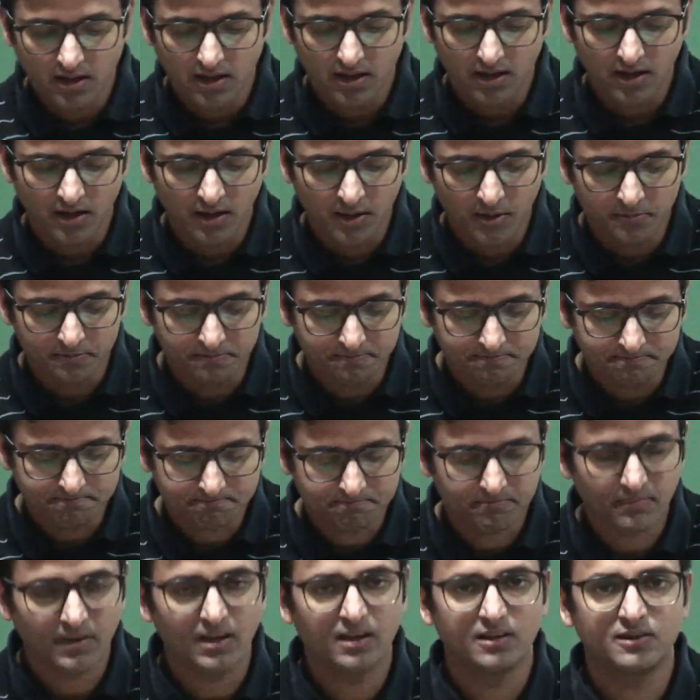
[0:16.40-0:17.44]
Um,
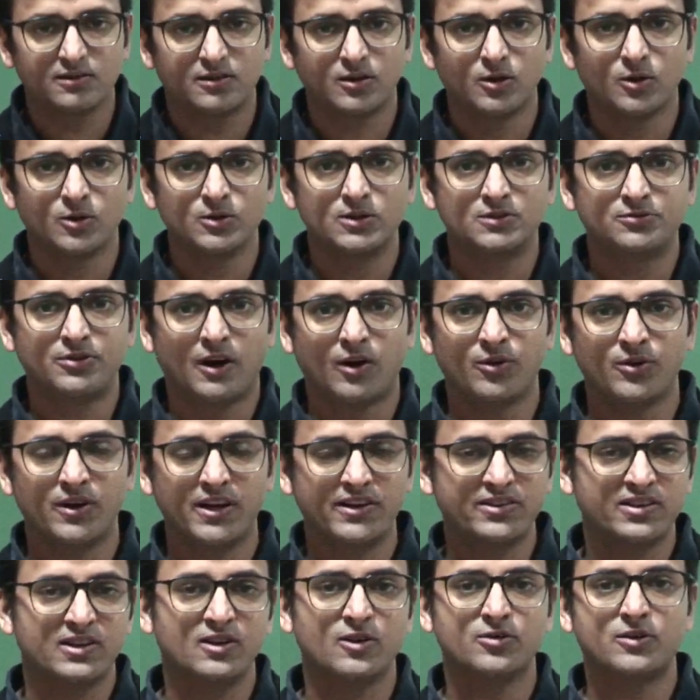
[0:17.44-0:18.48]
so the
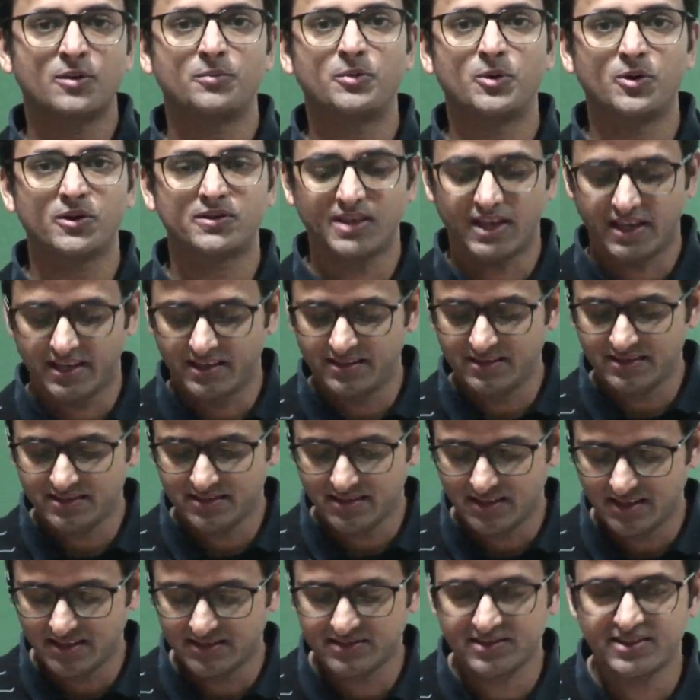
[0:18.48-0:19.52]
foundation of computer
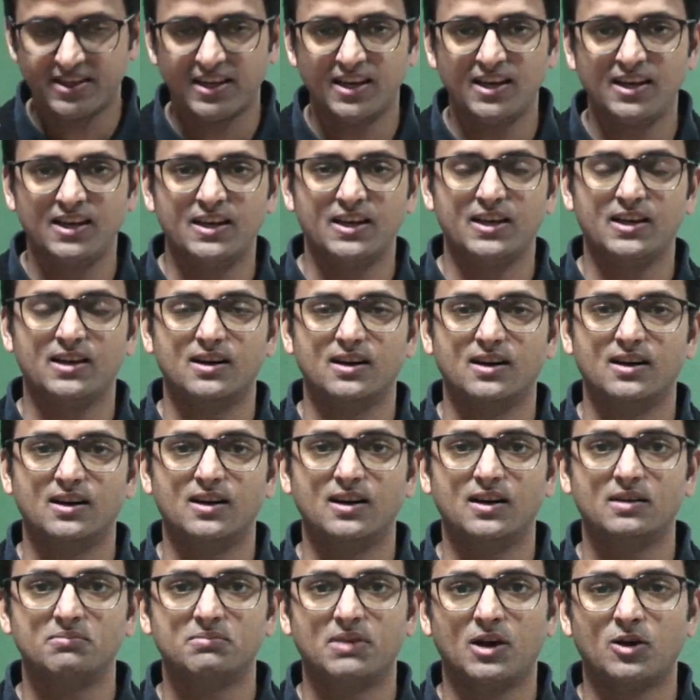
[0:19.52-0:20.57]
science is really,
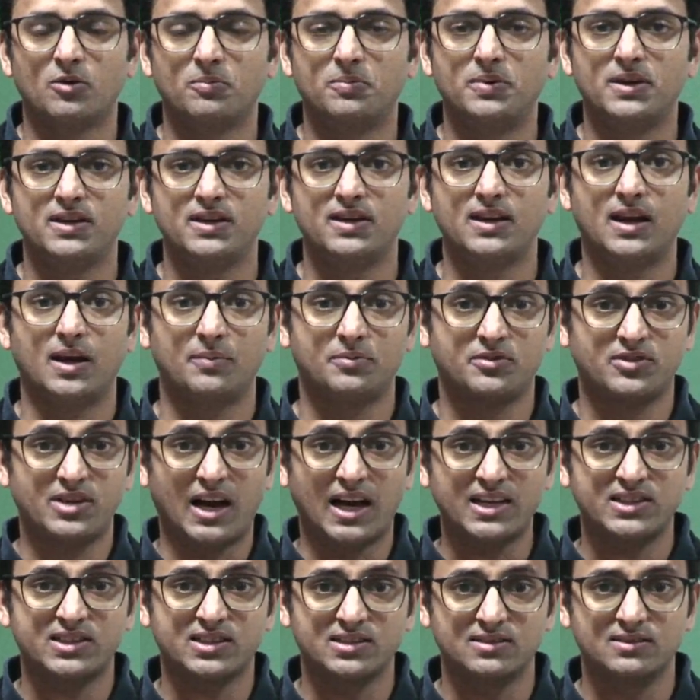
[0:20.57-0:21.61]
uh, in my opinion,
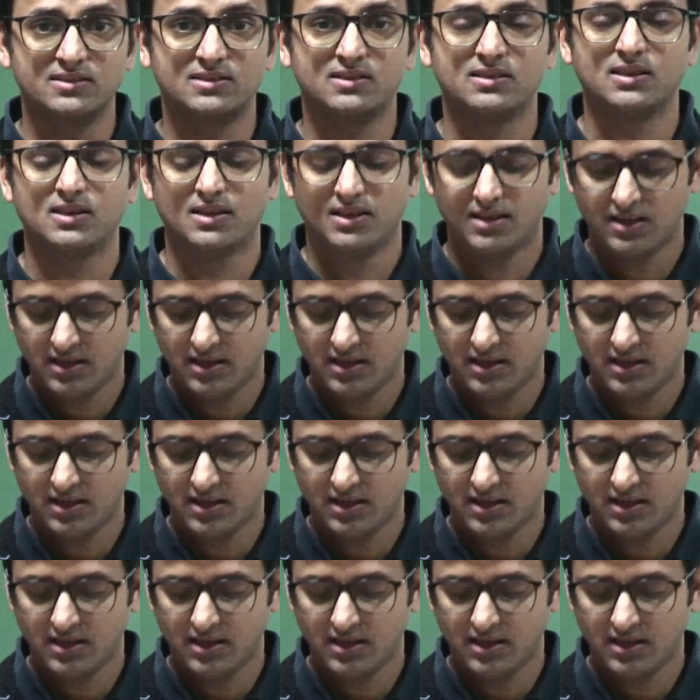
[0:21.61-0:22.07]
abstractions.